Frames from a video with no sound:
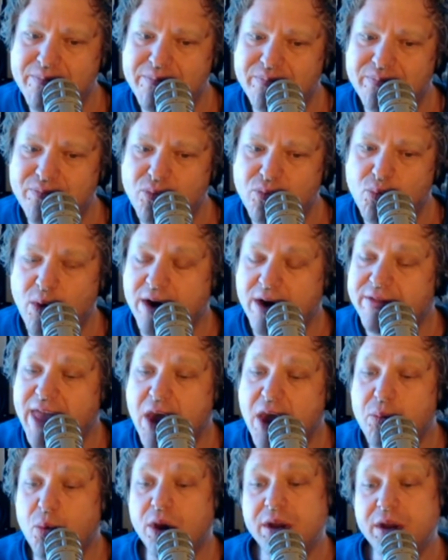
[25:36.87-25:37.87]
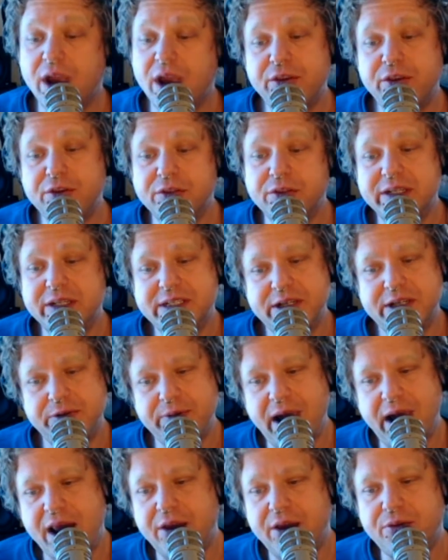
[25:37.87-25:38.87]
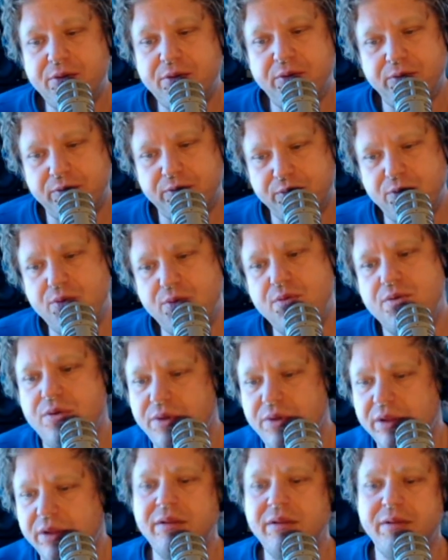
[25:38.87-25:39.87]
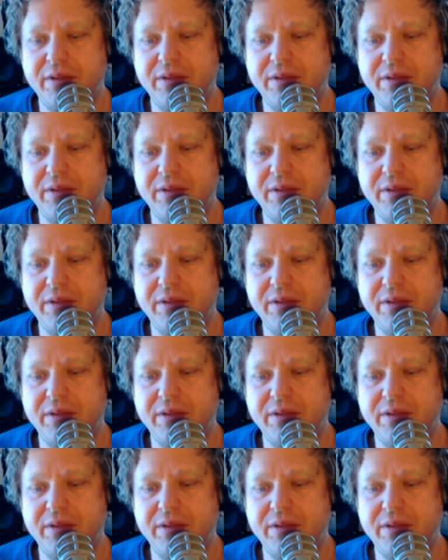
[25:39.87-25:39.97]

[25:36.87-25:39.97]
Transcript: where they weren't under the tyrannical rule